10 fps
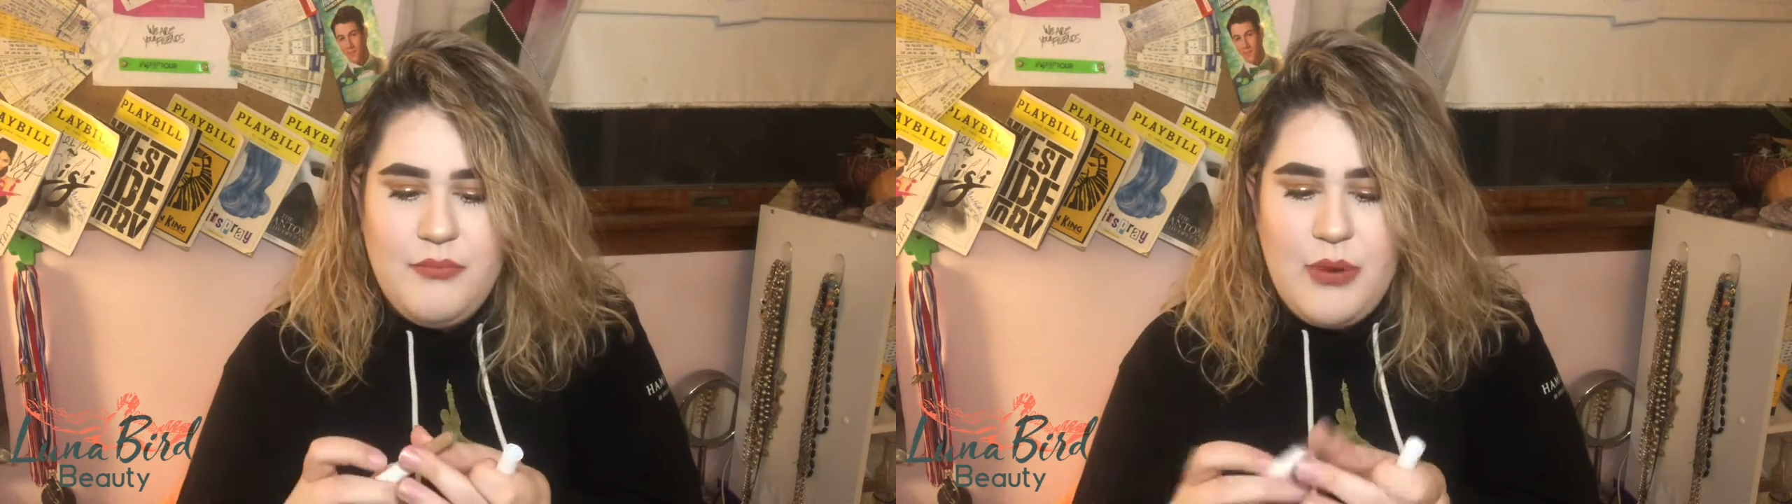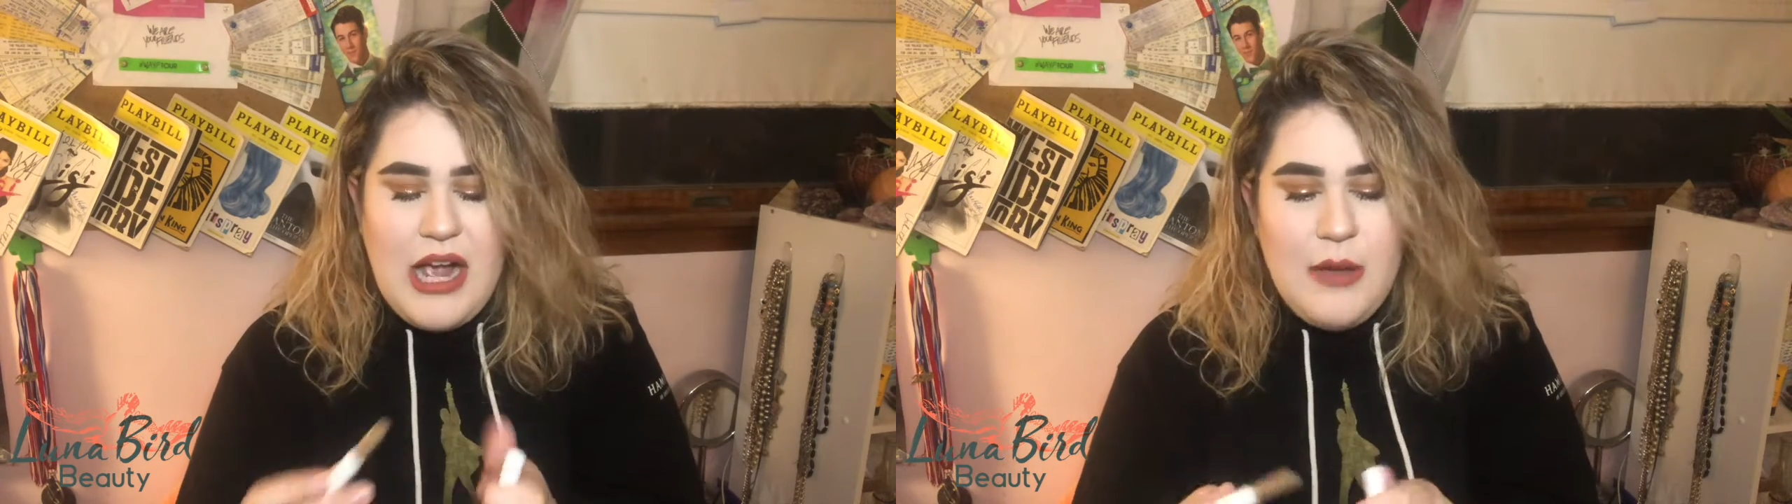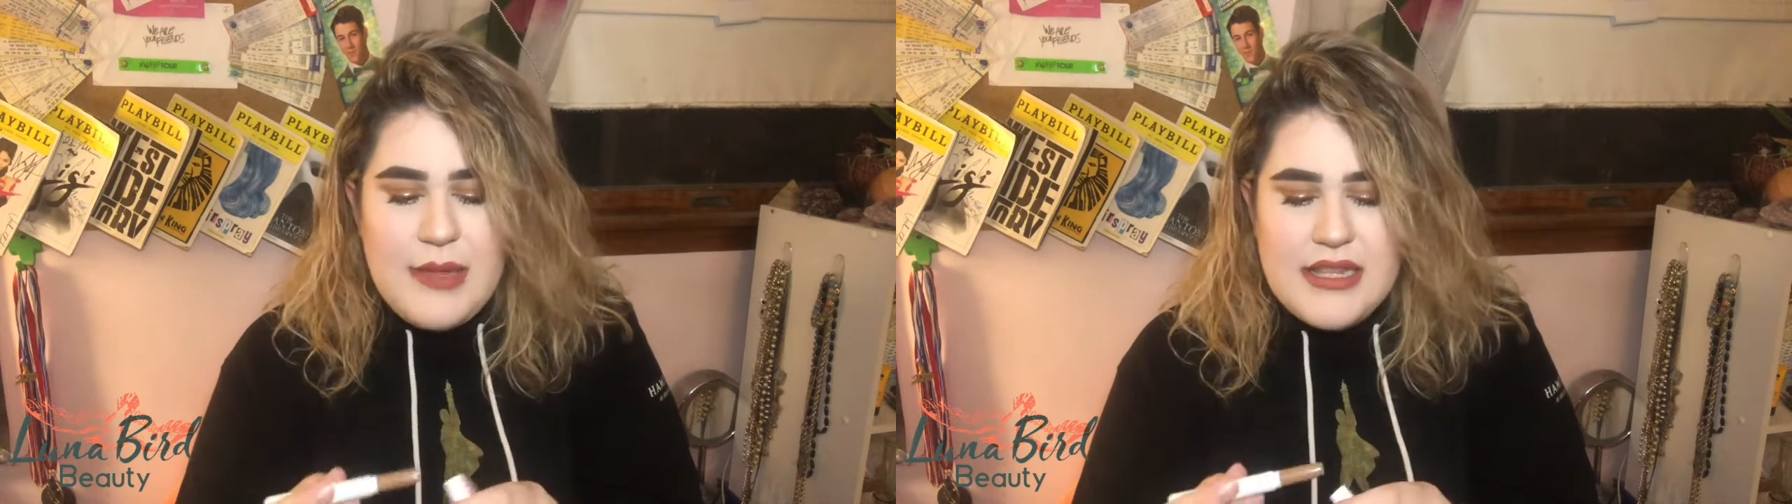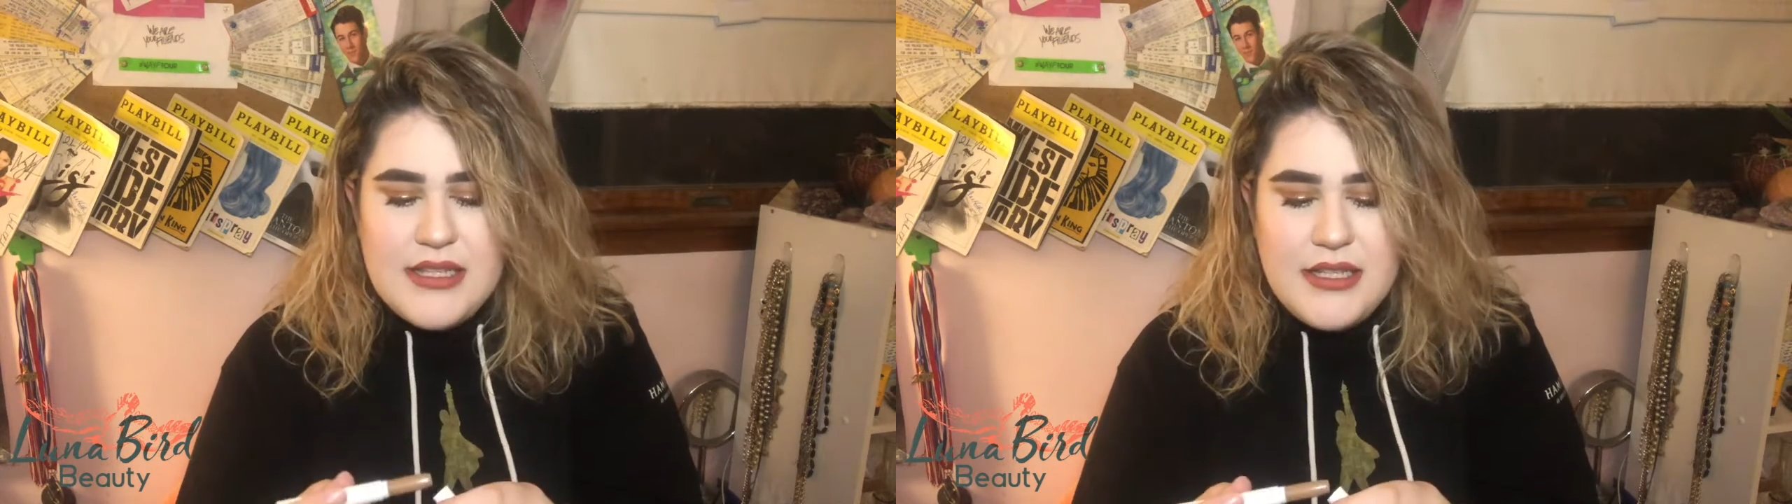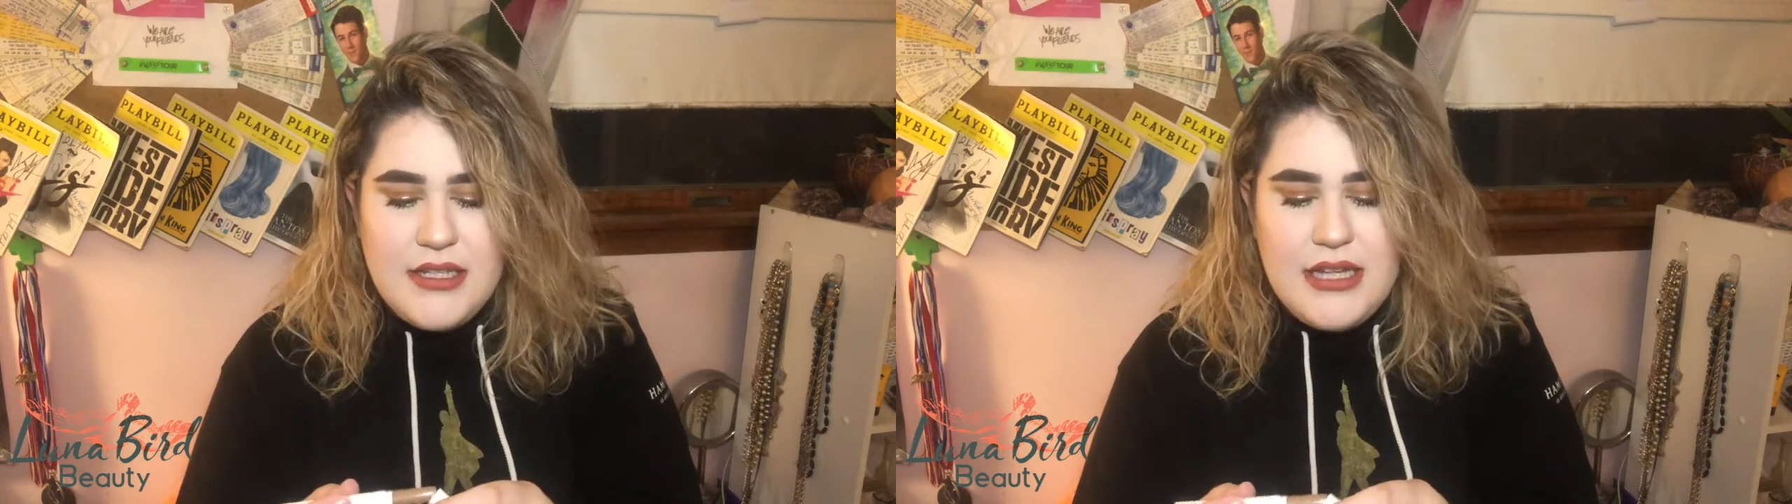brow
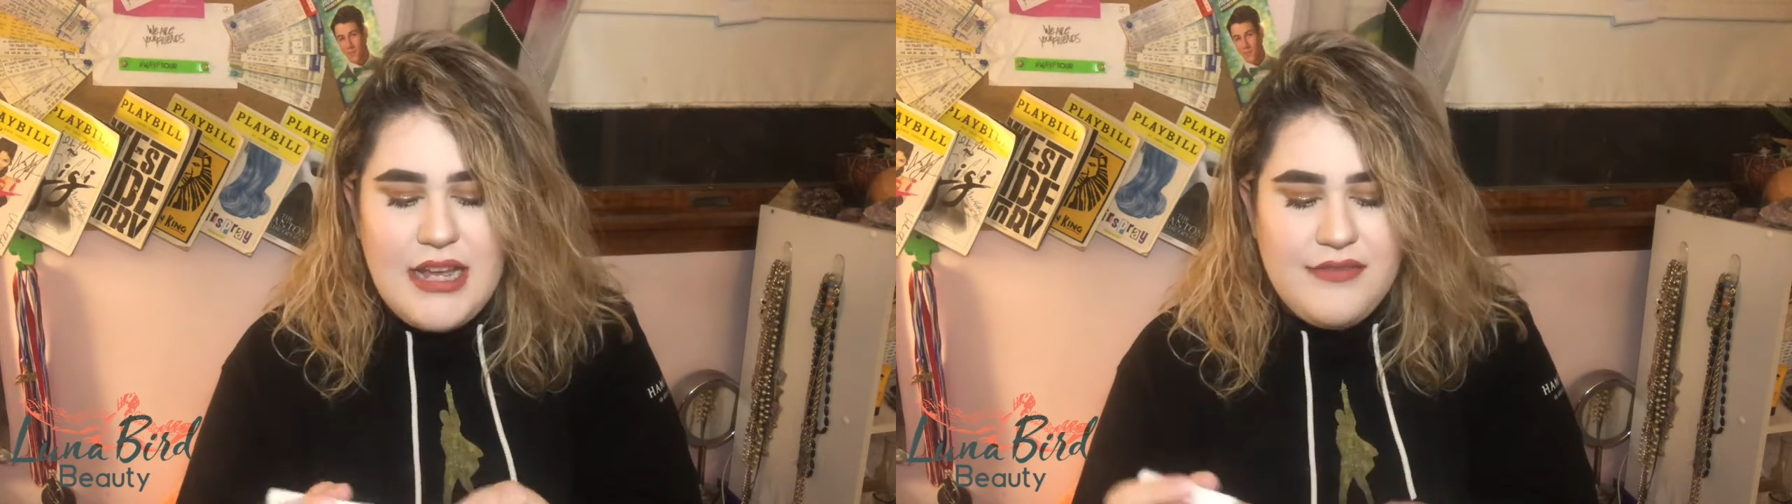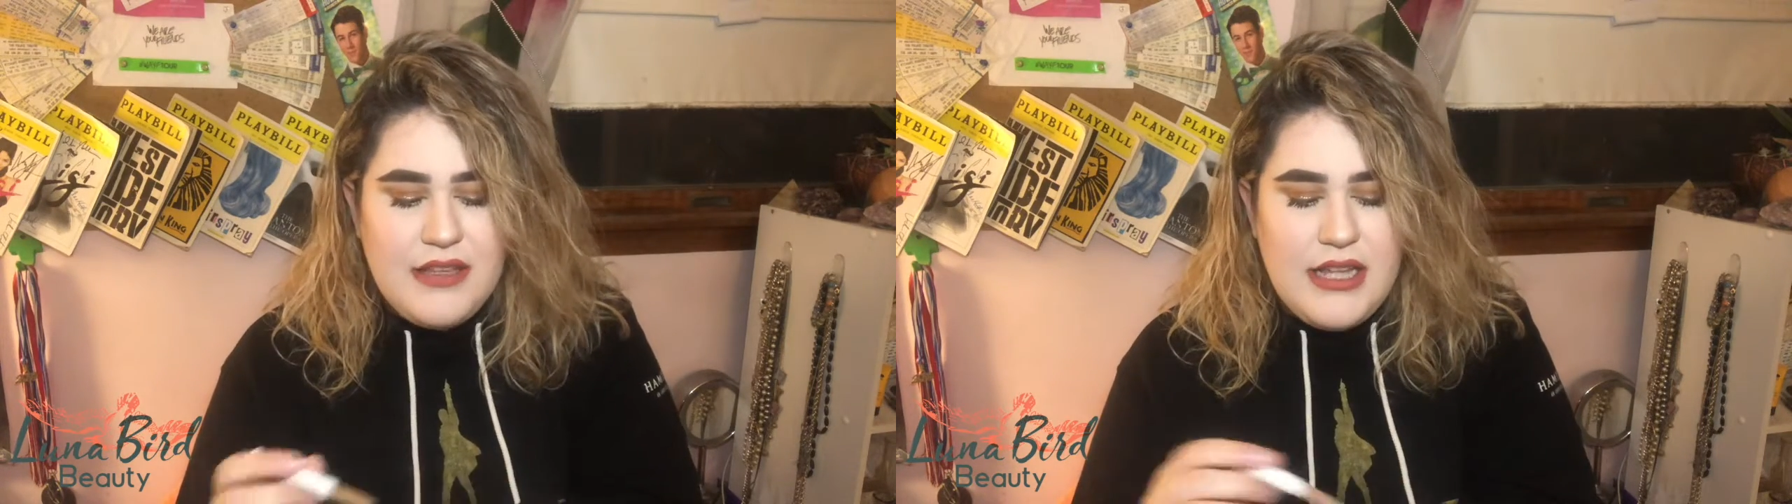pencil, I feel